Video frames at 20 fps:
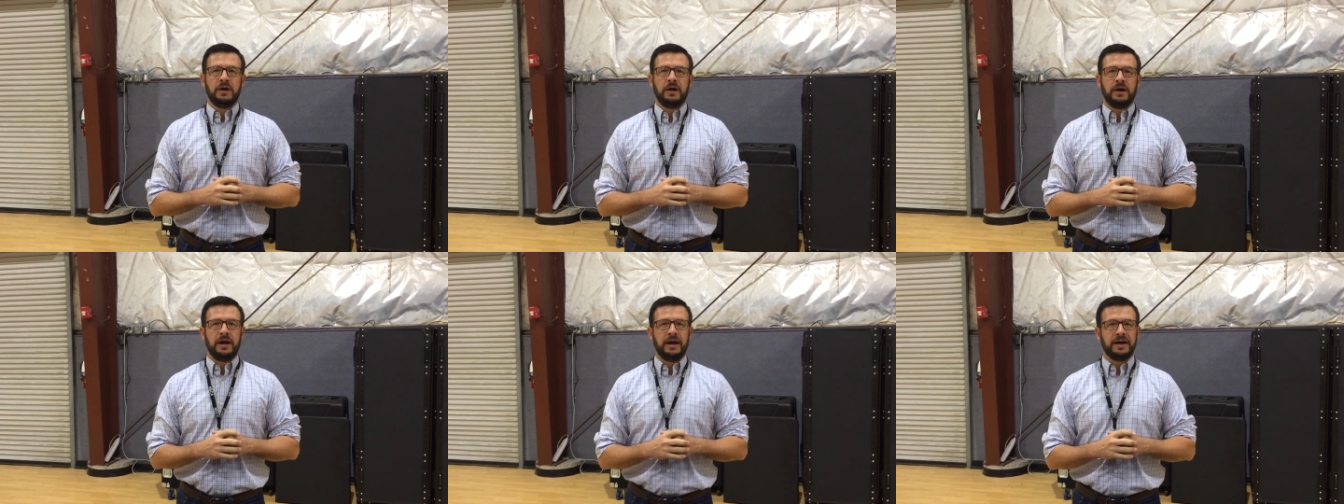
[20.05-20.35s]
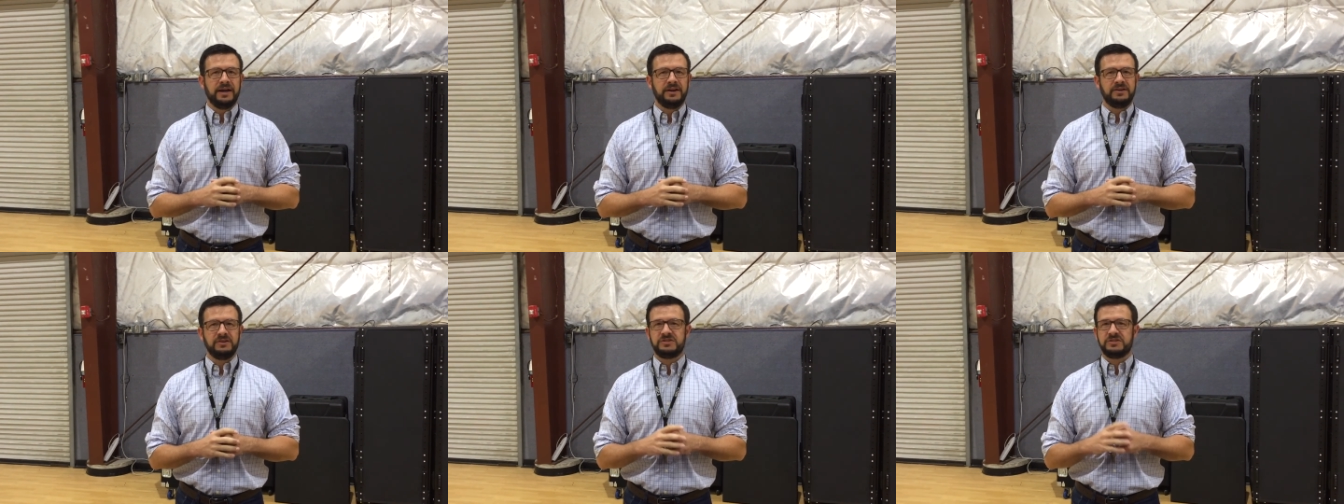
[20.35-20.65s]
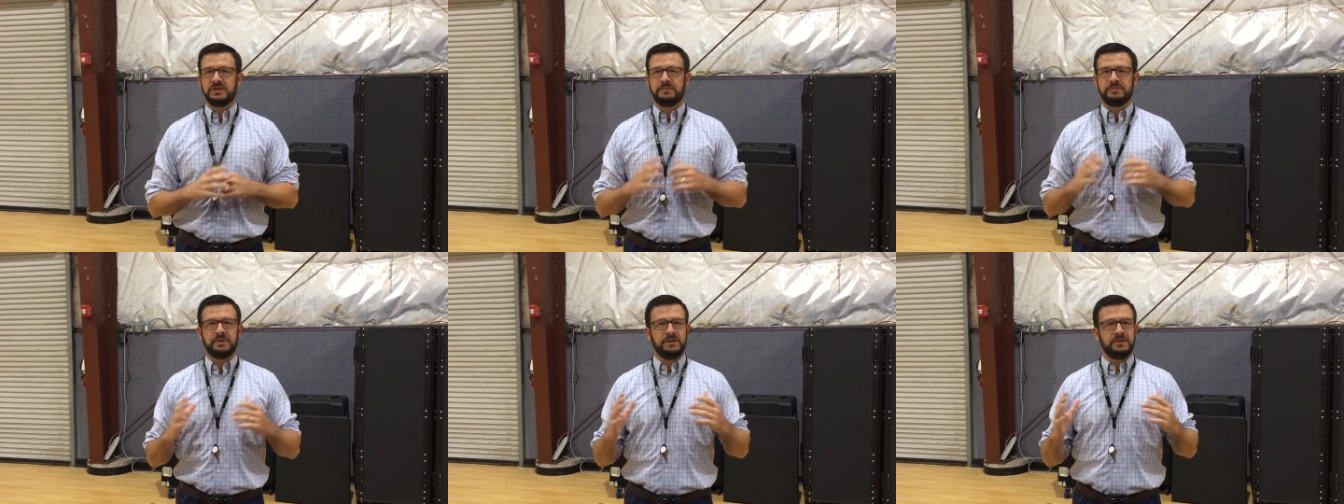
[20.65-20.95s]
I got to do
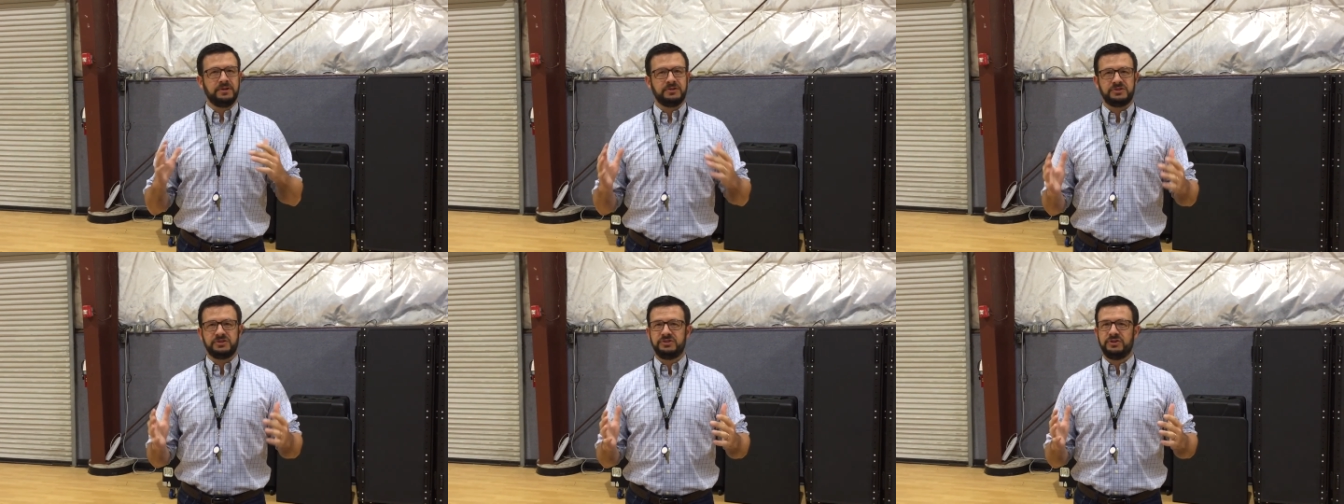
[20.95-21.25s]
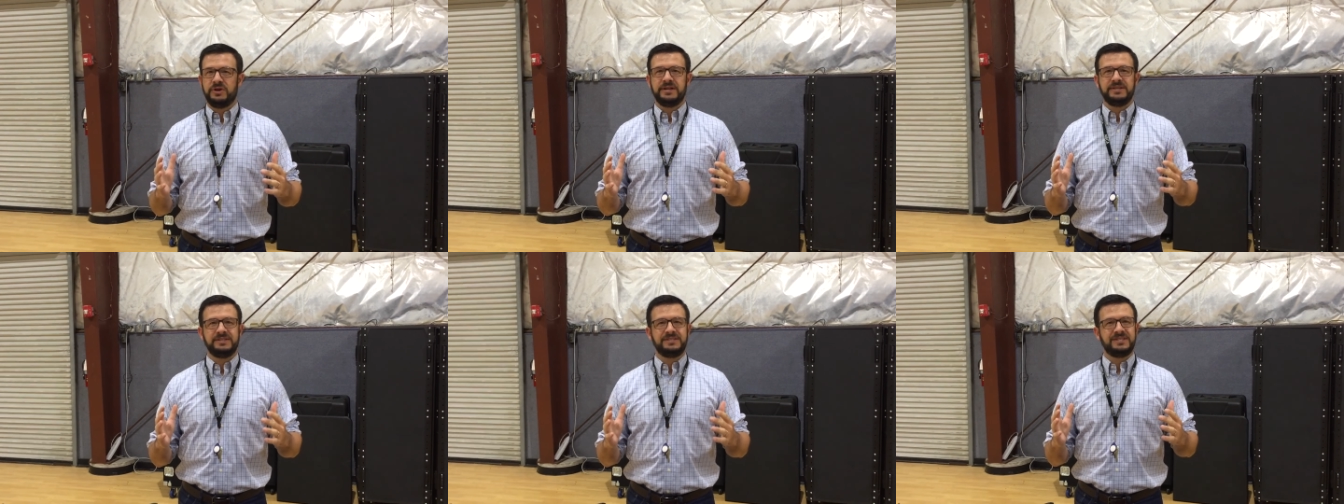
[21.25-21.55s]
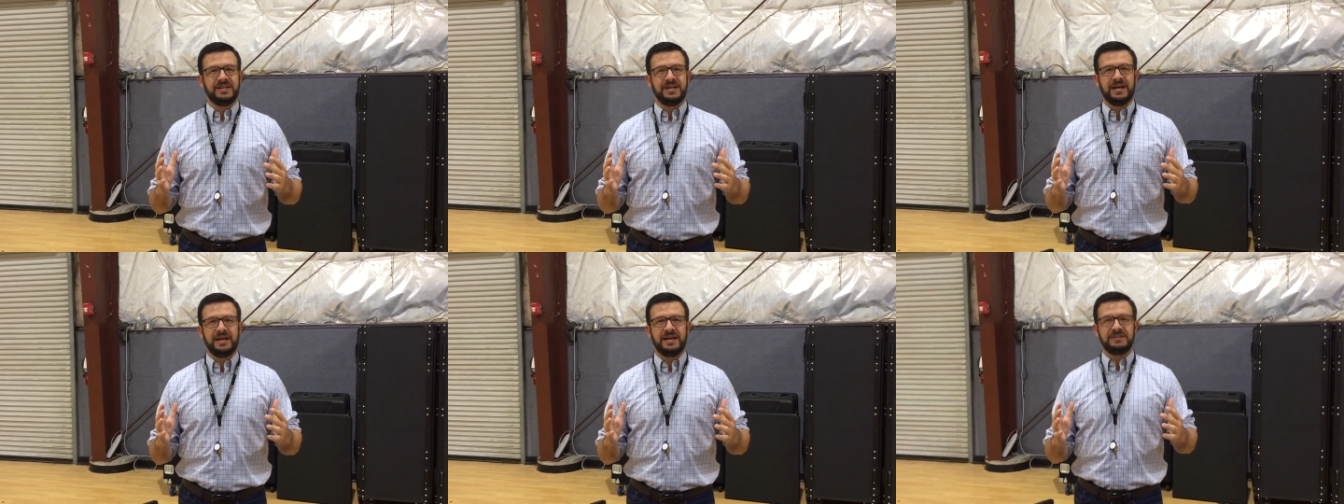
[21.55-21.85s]
something a little strange
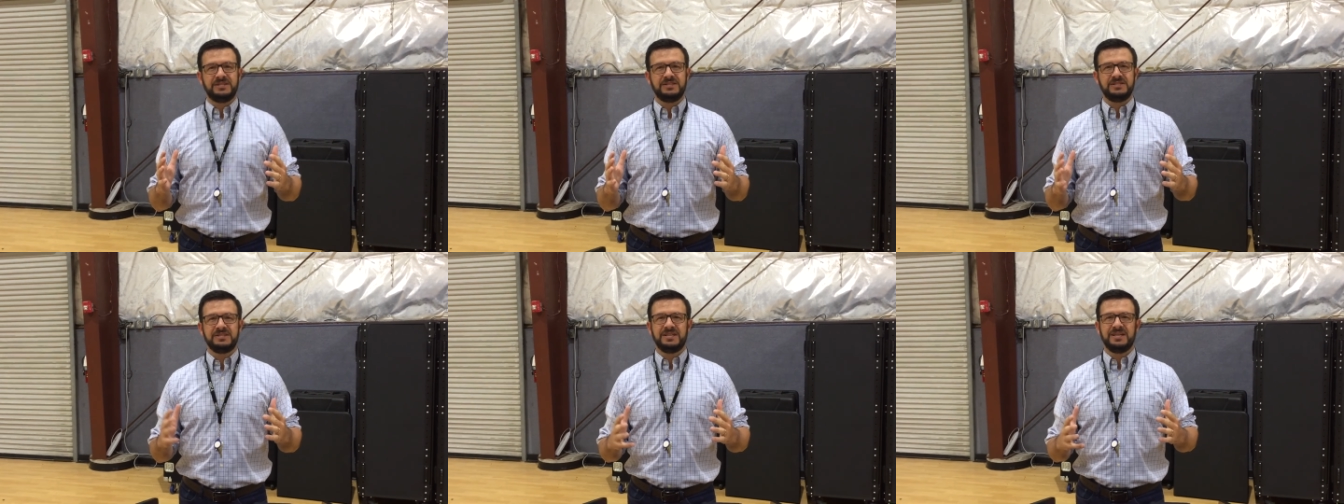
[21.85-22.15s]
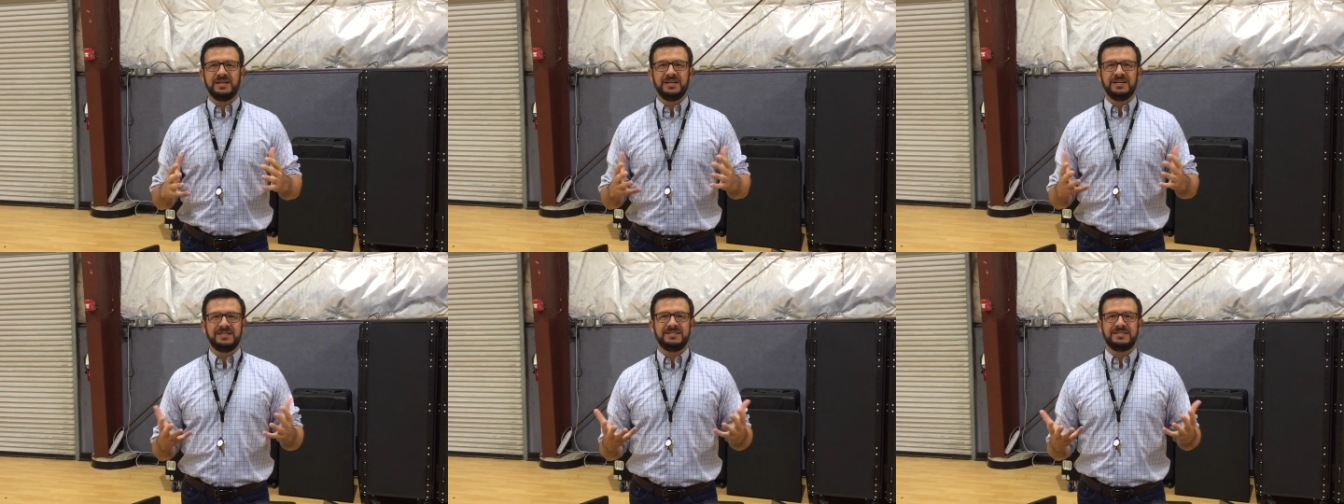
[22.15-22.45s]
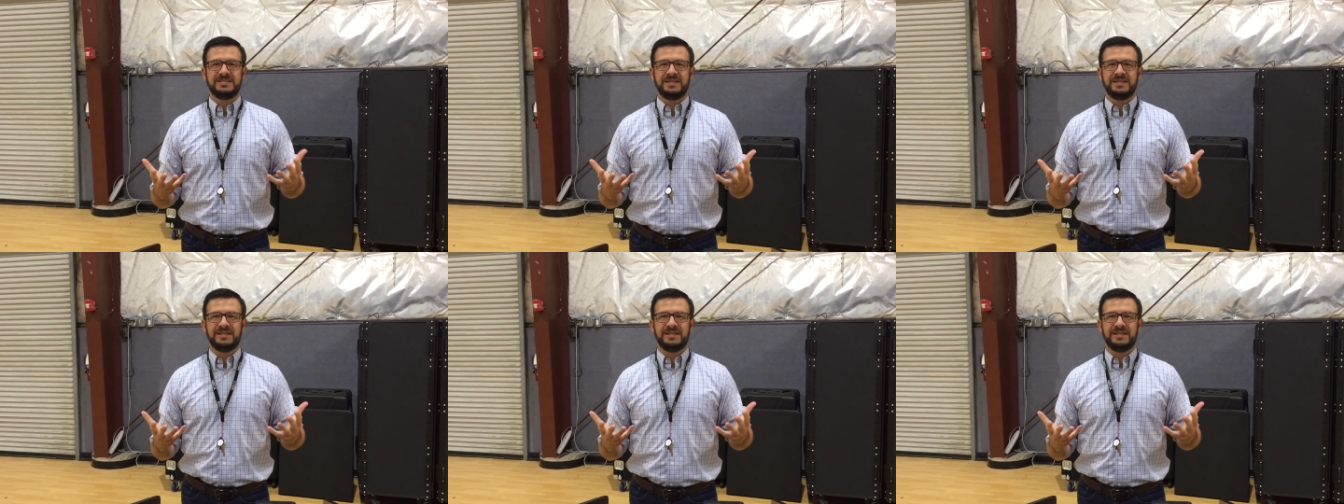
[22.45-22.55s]
today just because